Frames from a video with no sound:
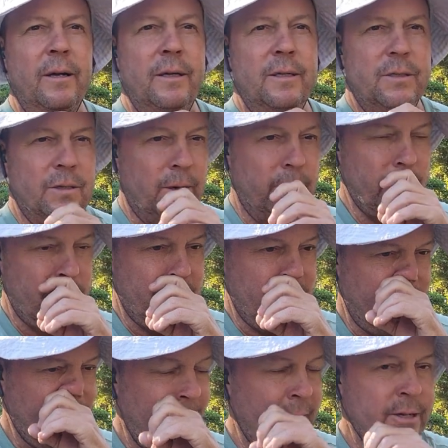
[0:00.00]
So, you know,
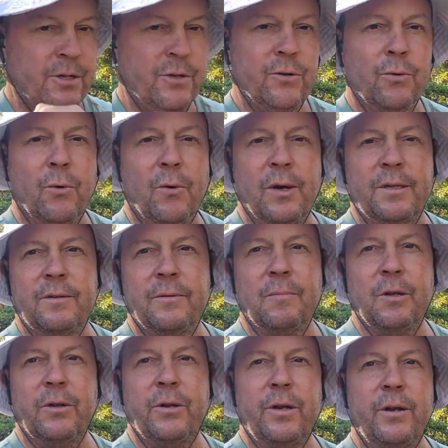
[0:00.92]
I'm not sure what to
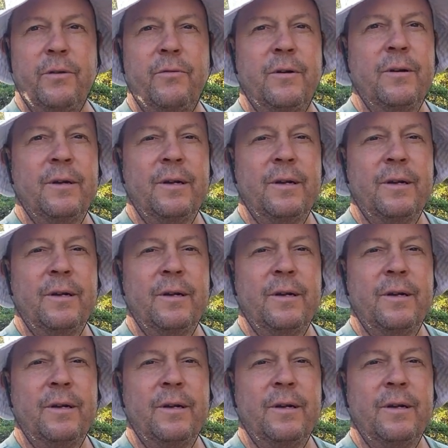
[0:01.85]
believe.